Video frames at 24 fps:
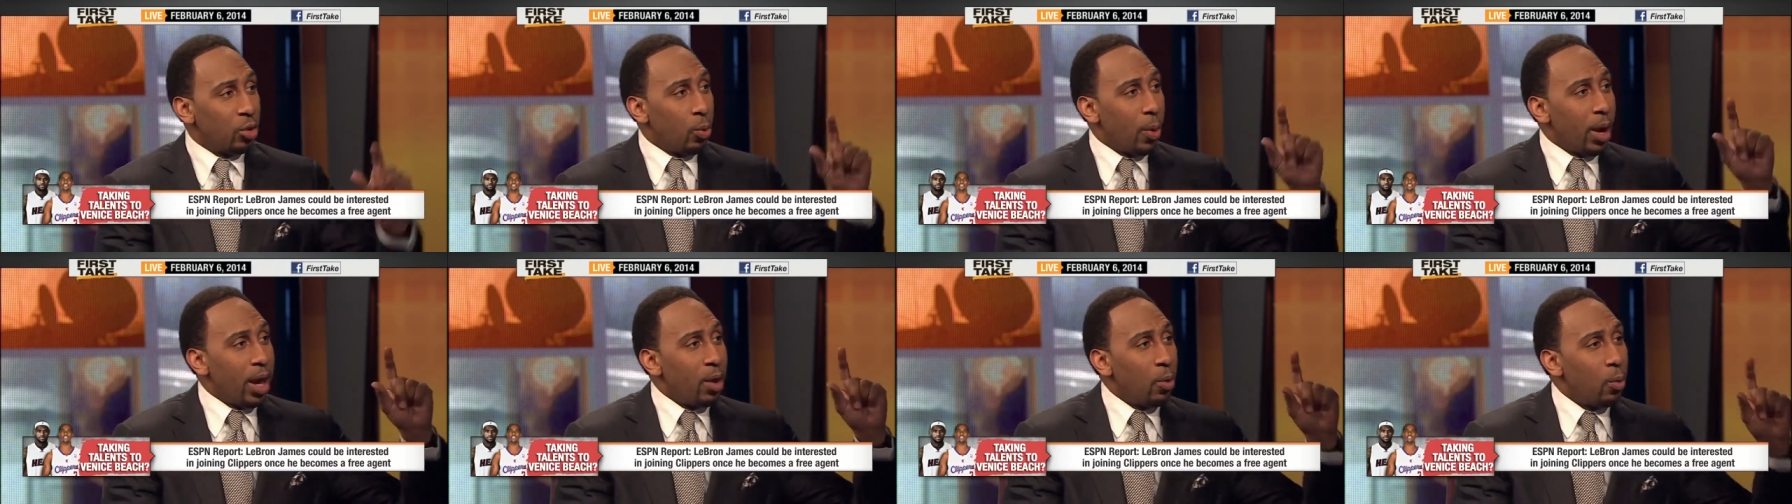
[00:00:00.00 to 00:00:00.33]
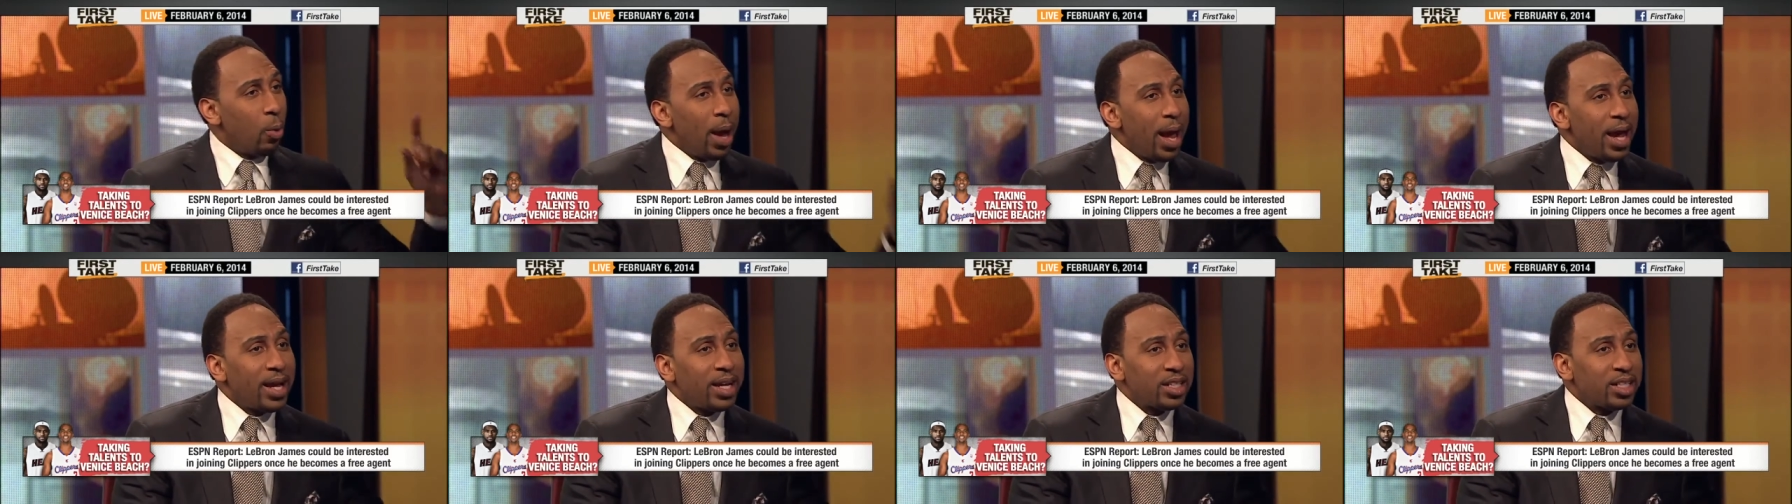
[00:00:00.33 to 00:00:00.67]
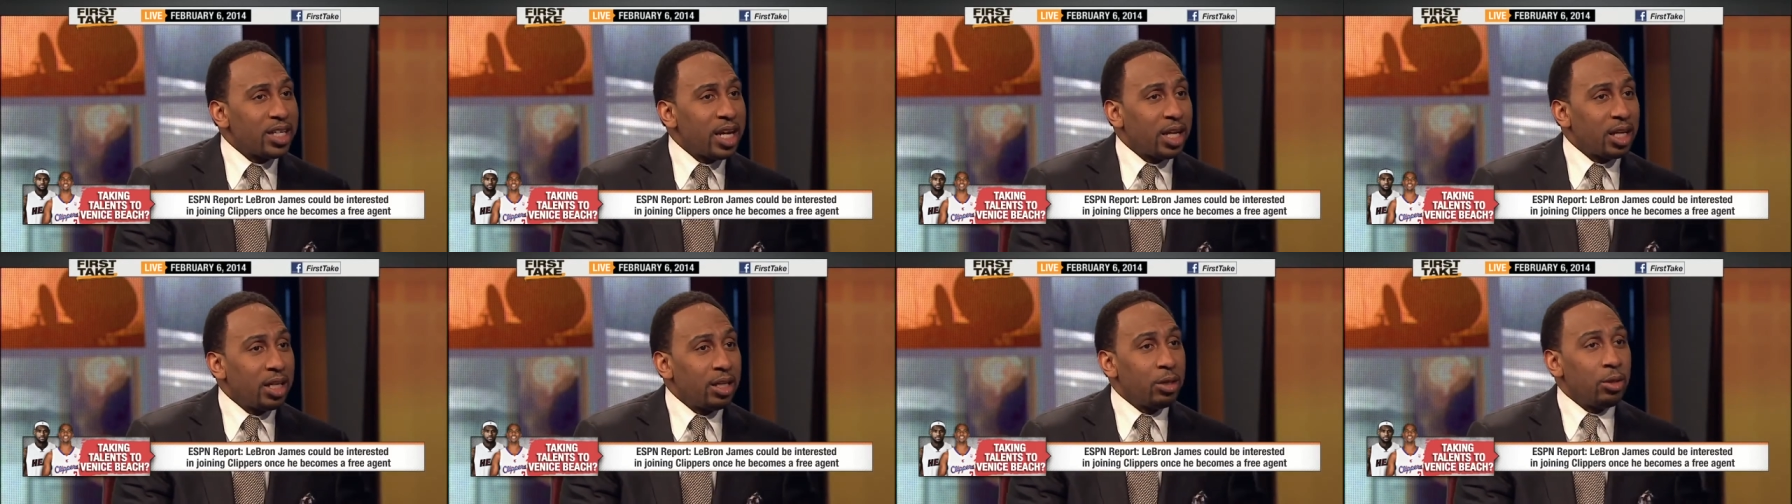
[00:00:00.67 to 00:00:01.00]
Dwyane Wade could
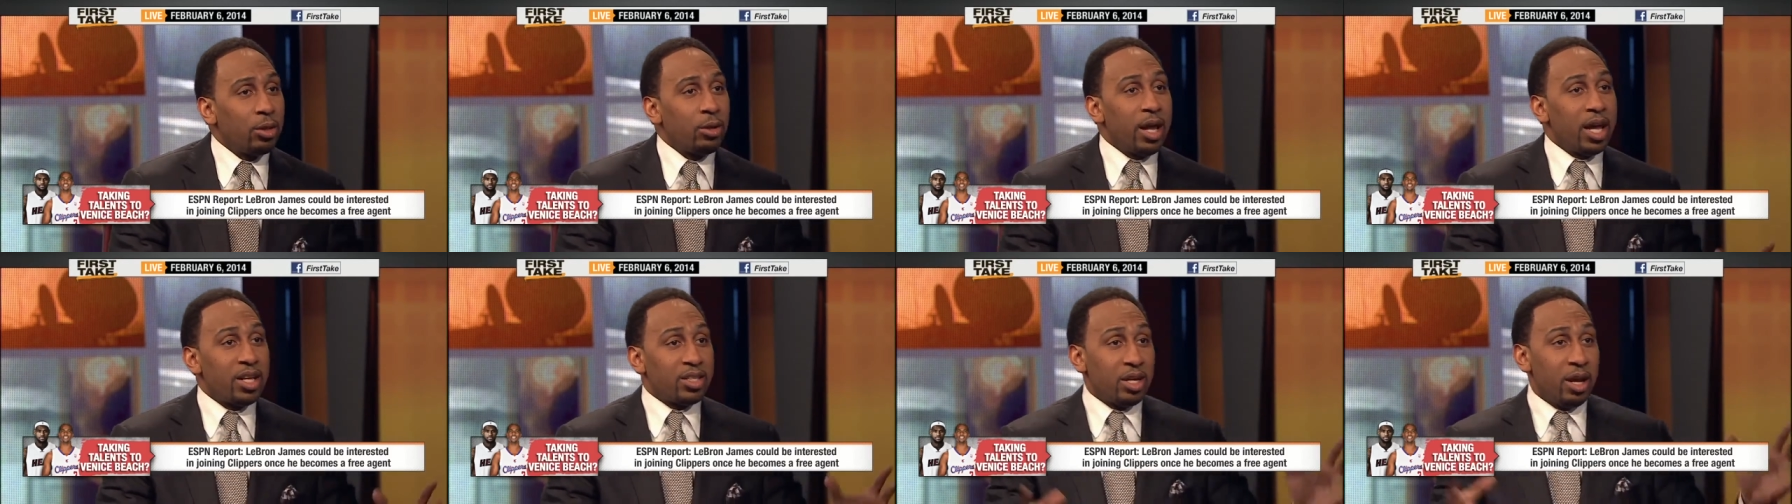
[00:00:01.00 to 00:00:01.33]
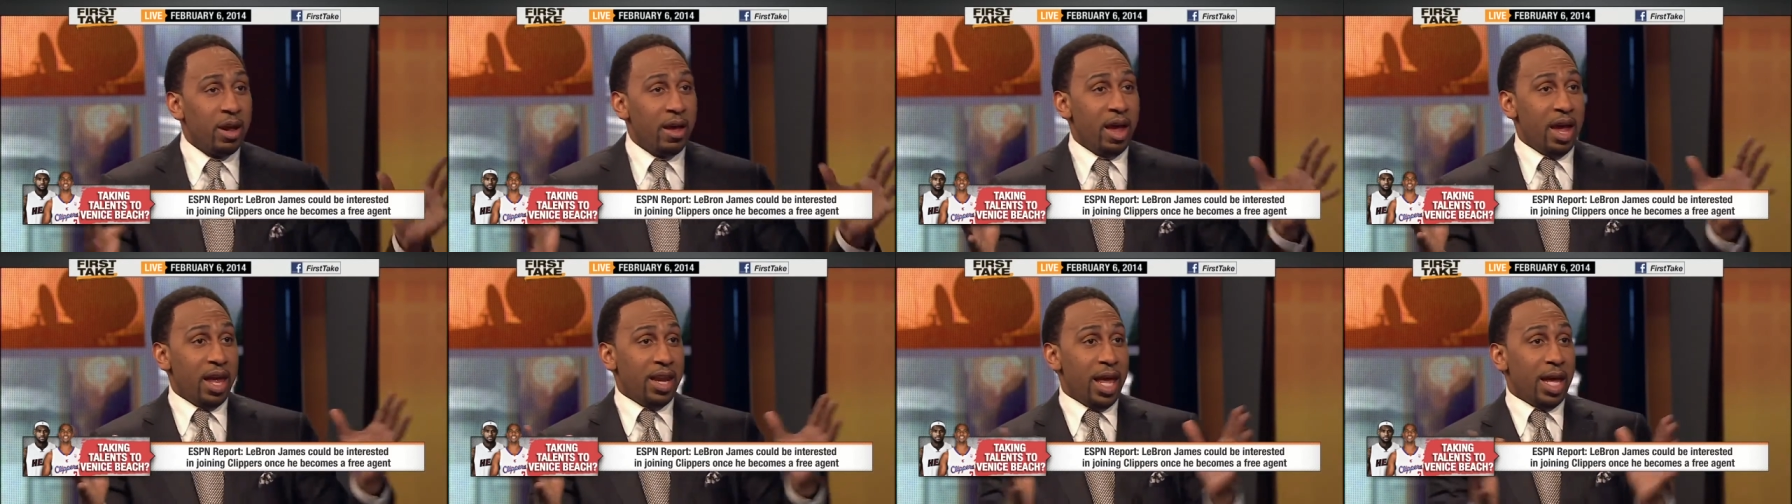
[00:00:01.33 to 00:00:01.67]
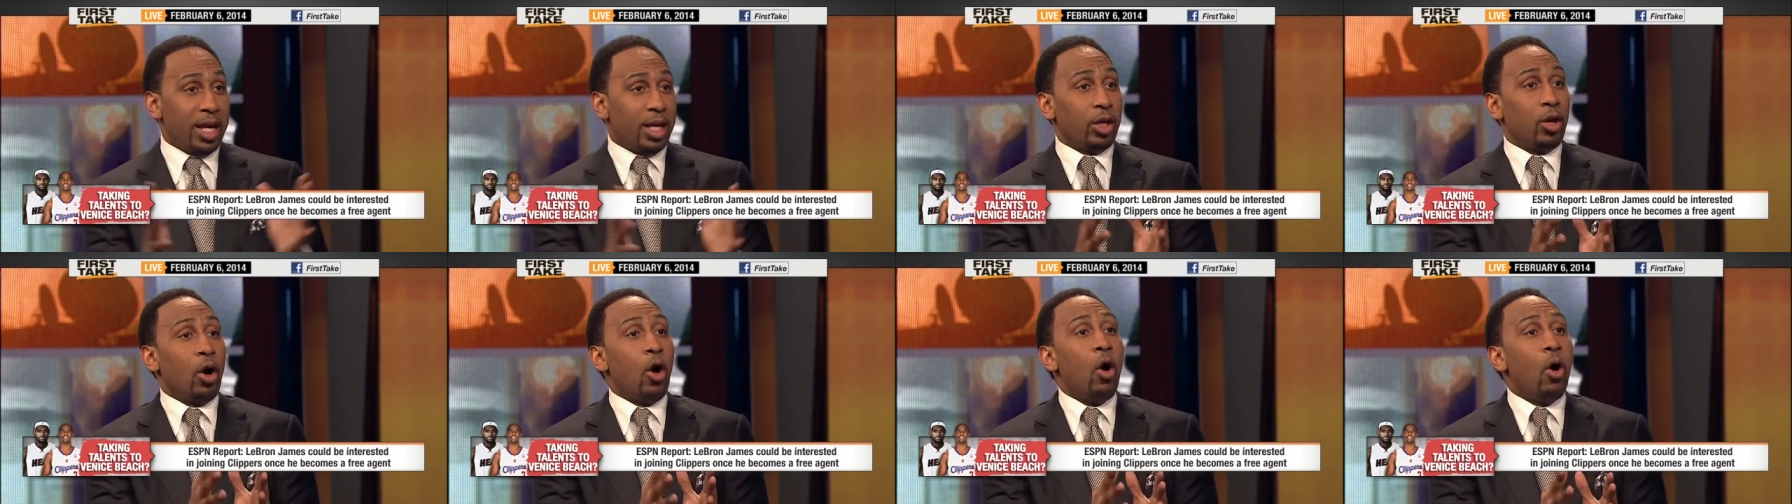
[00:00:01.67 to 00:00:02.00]
take a little less, and they
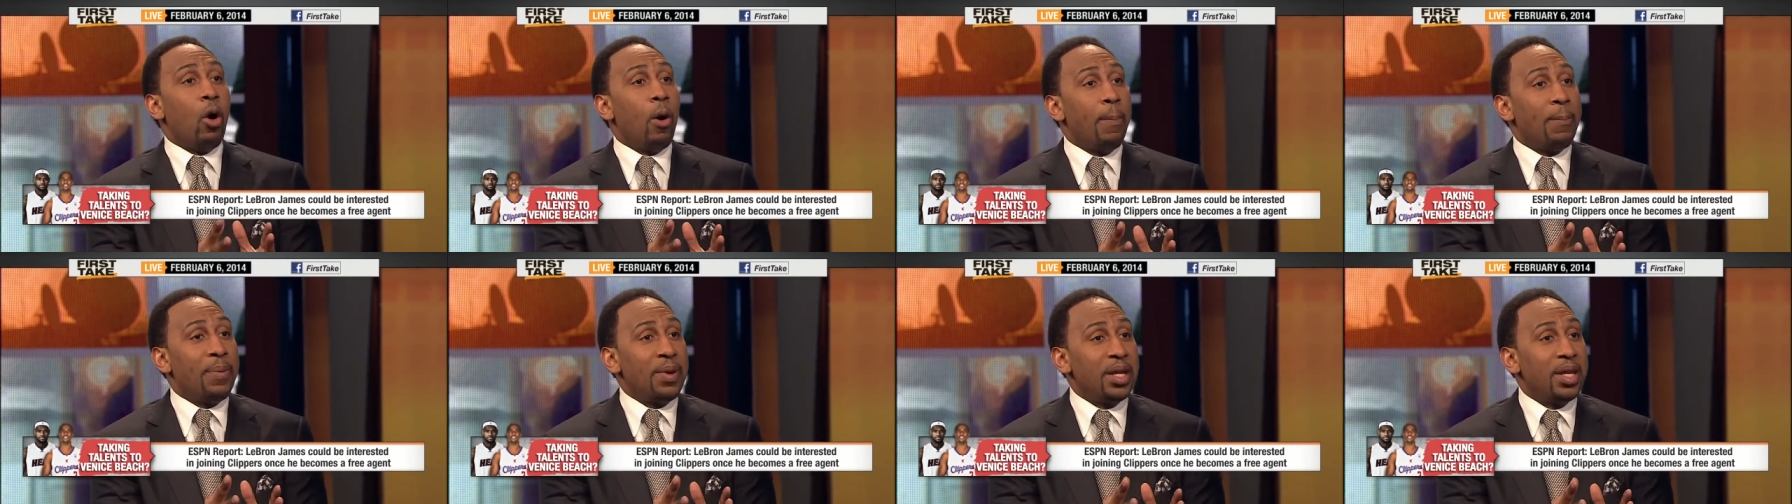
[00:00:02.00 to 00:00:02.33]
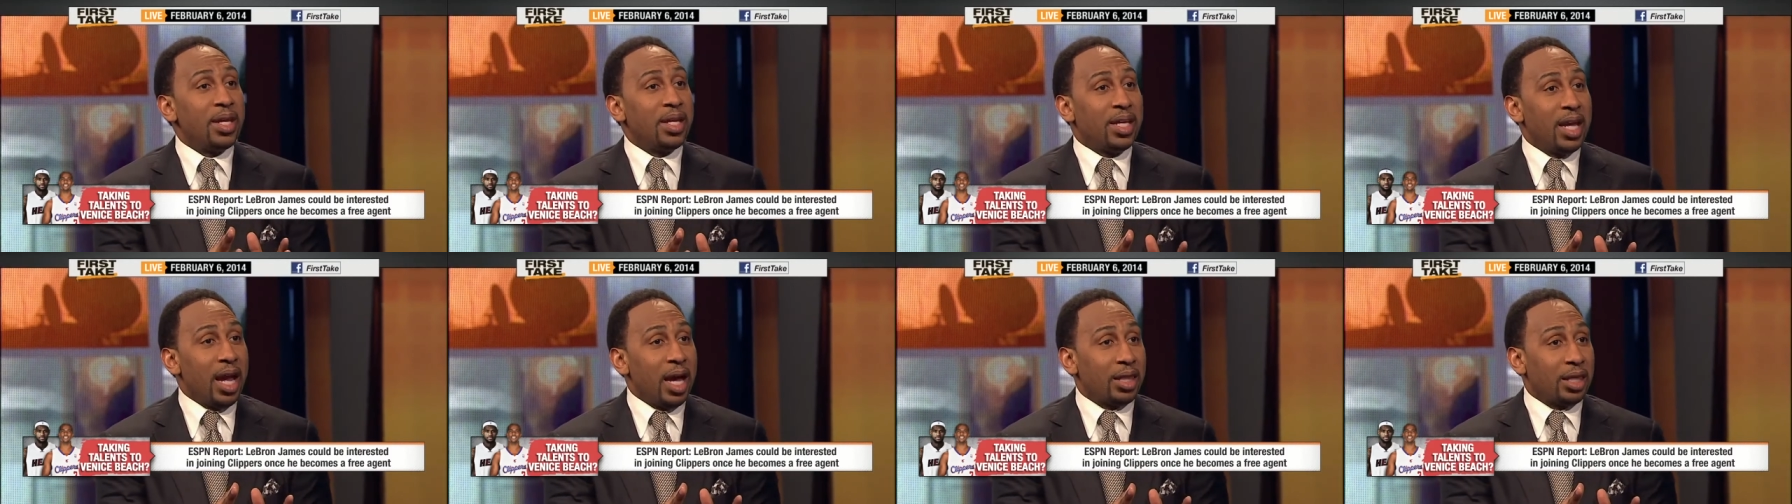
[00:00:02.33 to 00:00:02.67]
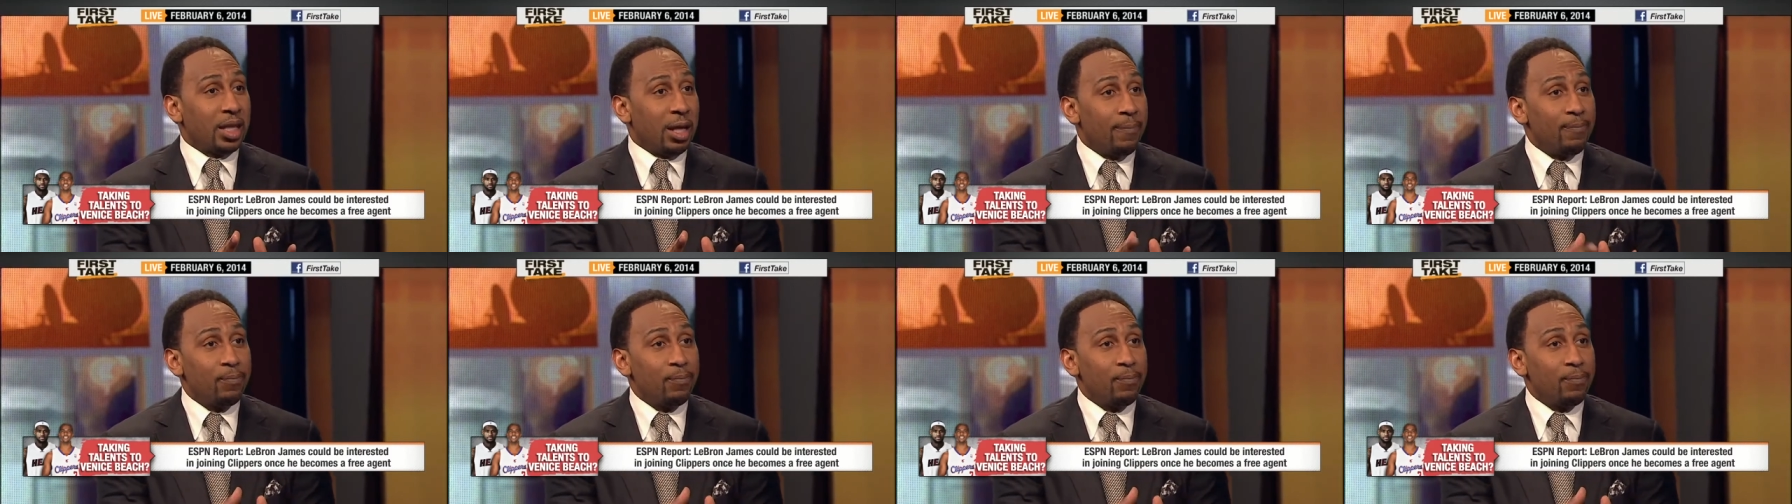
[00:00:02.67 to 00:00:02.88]
could all be together.